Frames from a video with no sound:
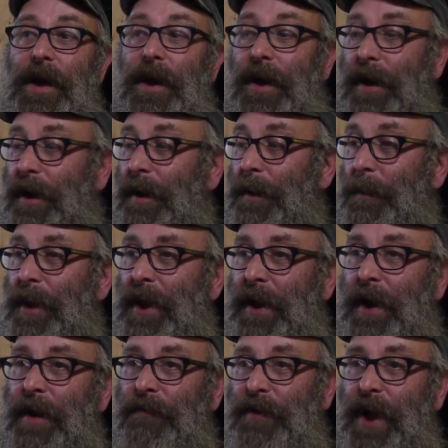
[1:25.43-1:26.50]

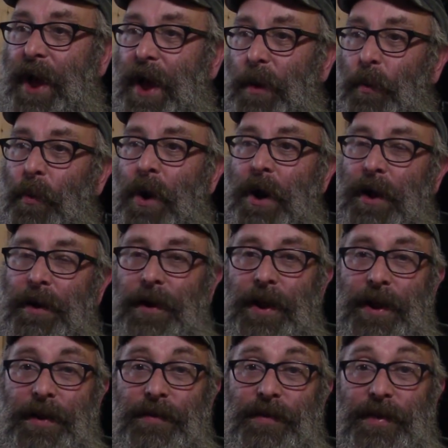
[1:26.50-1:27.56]
And I've got one
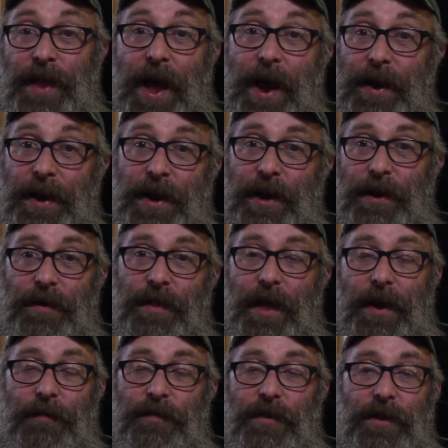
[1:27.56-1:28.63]
inside here
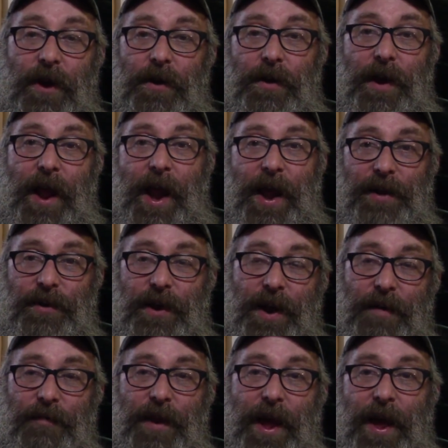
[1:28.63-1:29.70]
that have started to hatch, and
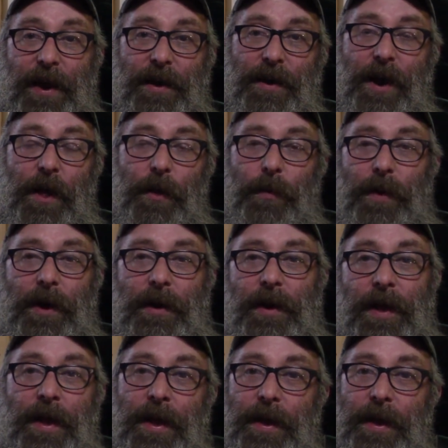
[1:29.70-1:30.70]
I've got another one